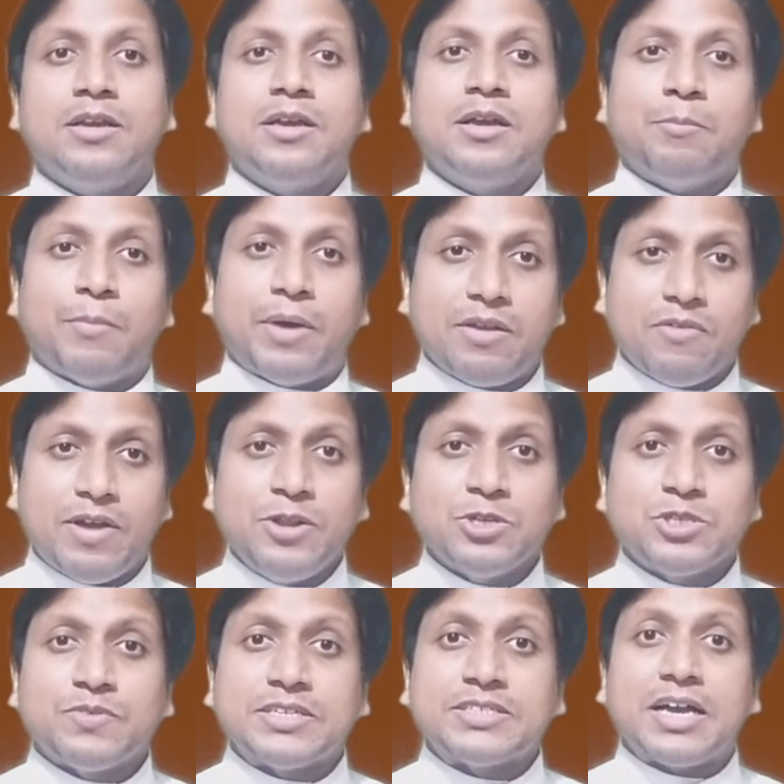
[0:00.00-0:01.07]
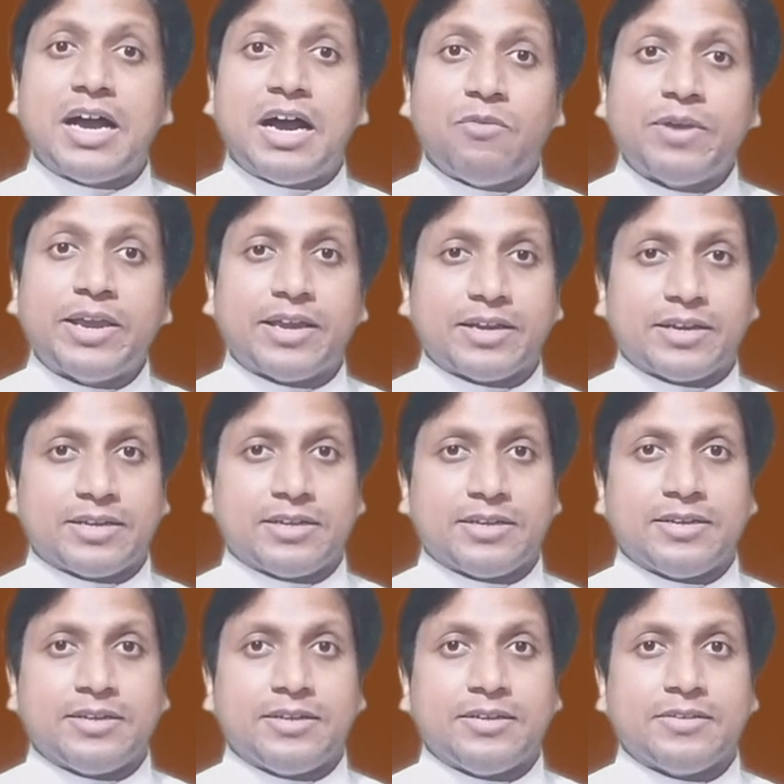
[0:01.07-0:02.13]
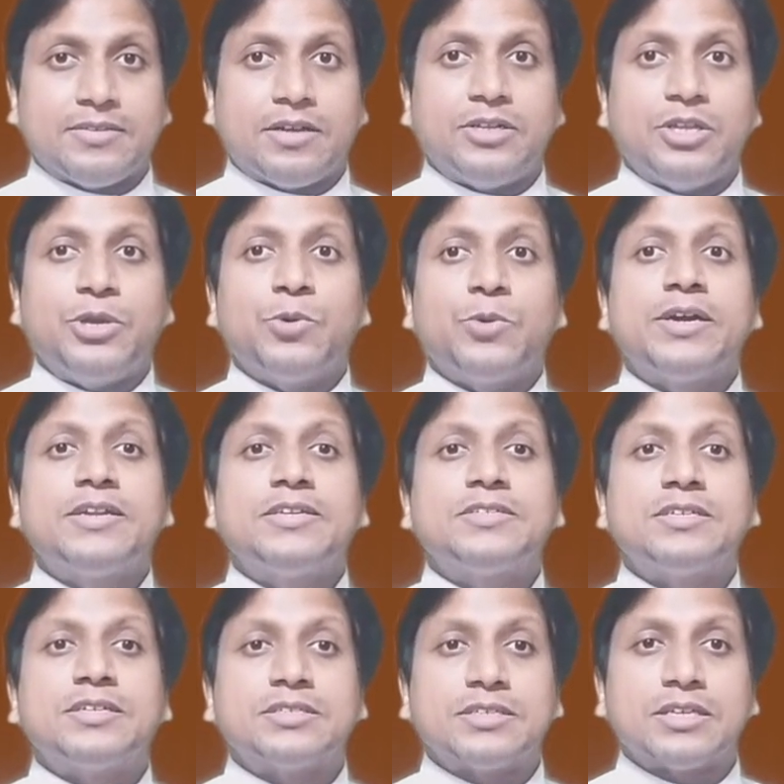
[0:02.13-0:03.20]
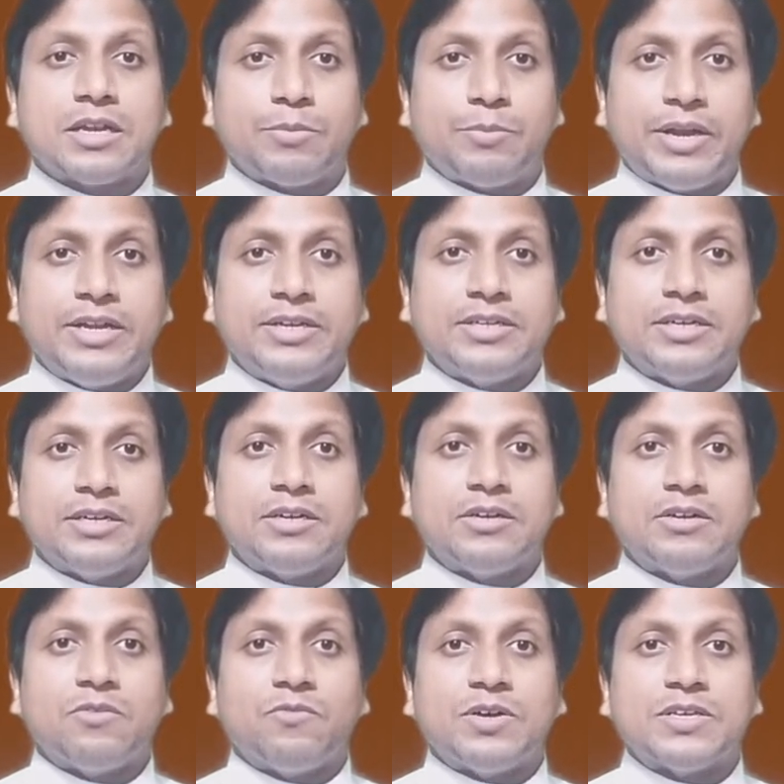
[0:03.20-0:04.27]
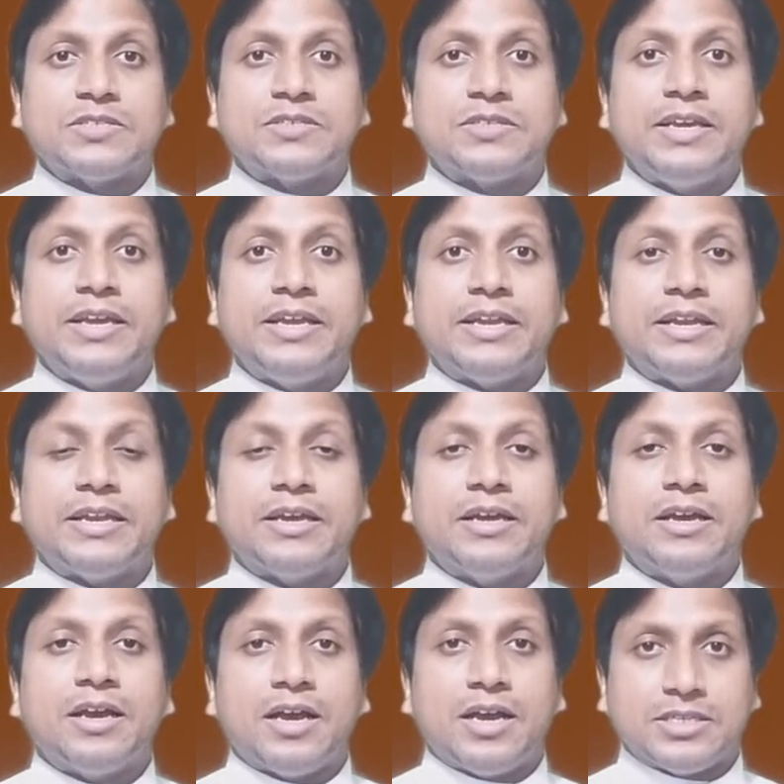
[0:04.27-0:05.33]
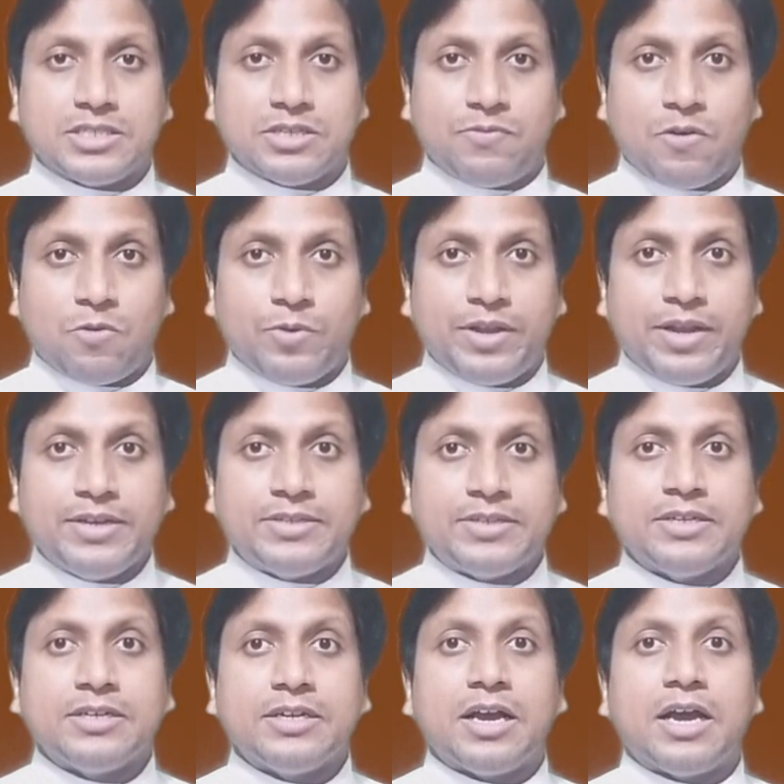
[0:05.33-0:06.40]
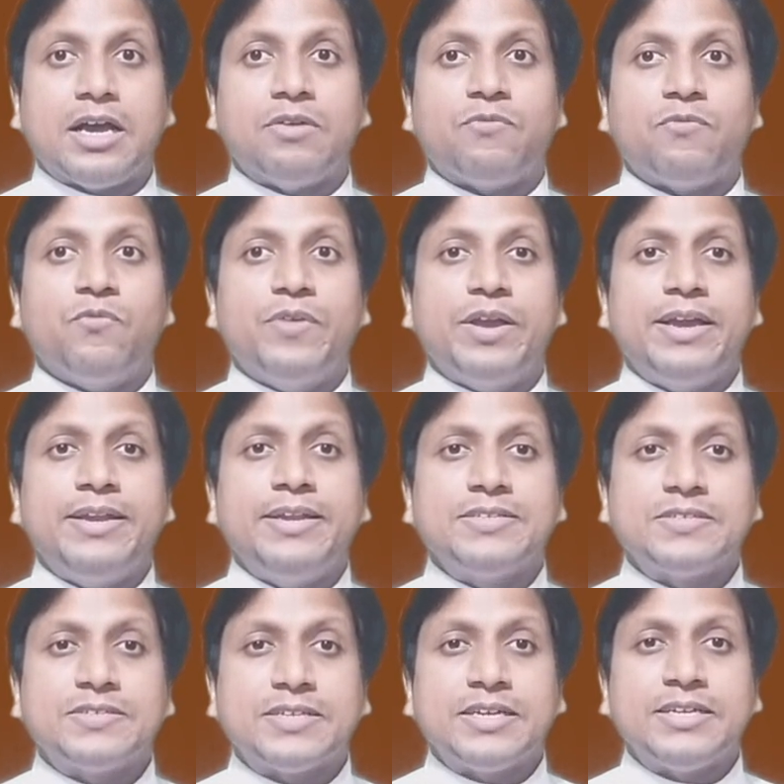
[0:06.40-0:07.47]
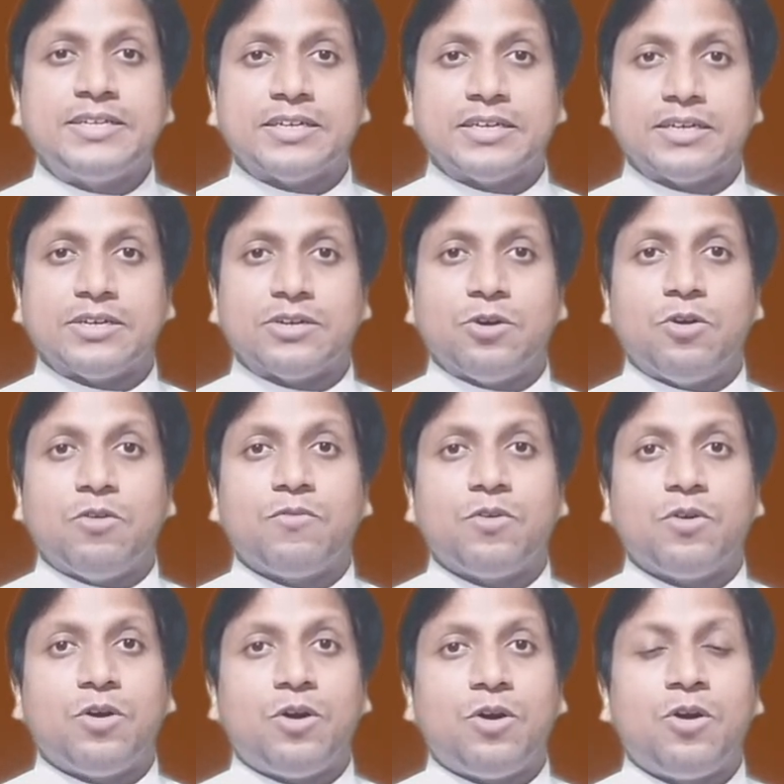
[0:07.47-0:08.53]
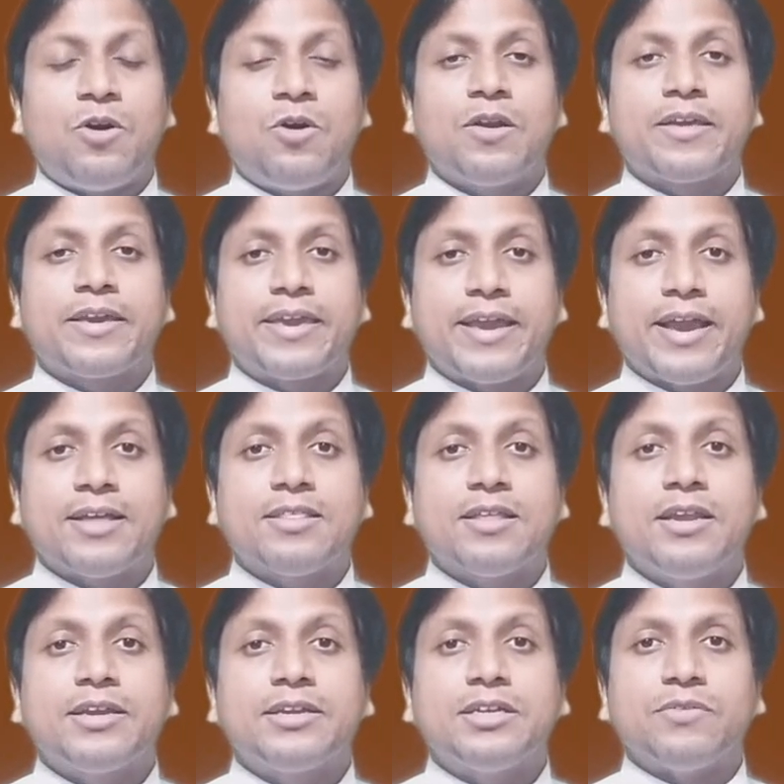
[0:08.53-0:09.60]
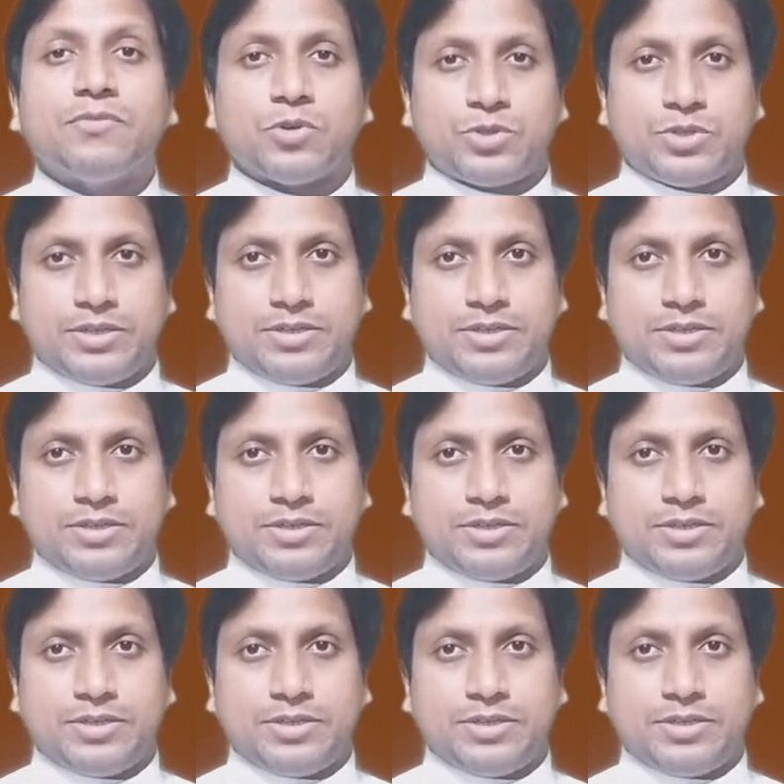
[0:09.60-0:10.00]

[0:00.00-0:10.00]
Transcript: Mar Ivanios was aware that the Eucharistic celebration was seen as the foundation and very center of all Catholic devotion.